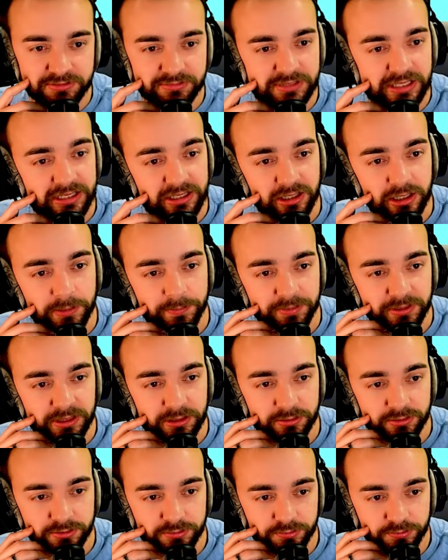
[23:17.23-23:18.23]
ended up
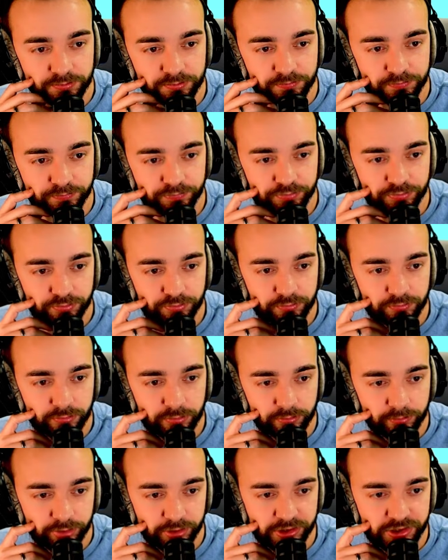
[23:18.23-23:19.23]
being
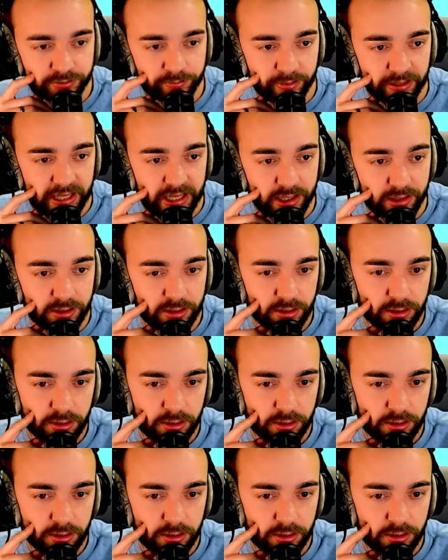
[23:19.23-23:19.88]
pushed back.